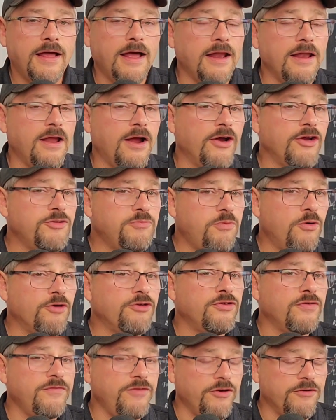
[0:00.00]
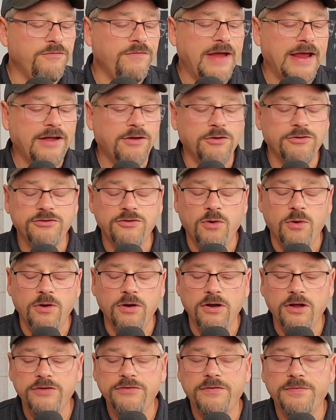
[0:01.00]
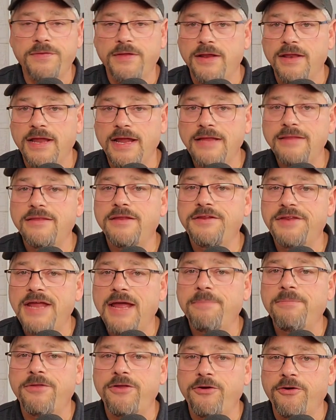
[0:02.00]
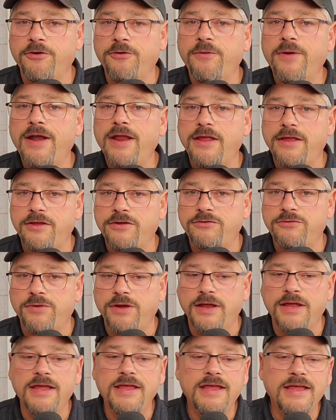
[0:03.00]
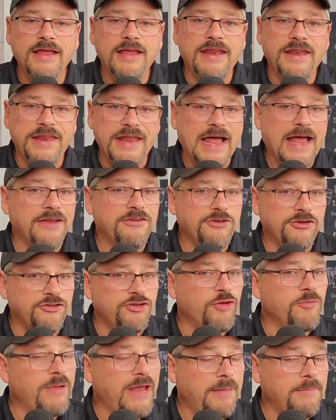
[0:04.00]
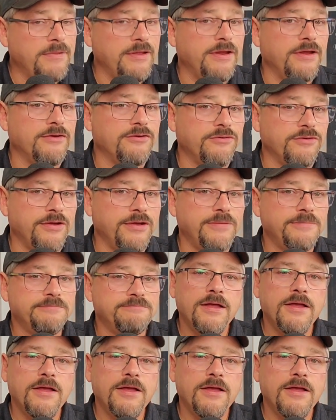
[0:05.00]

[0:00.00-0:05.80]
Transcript: A large portion of your FICO score looks at the length and depth of your credit history, not just your payment history.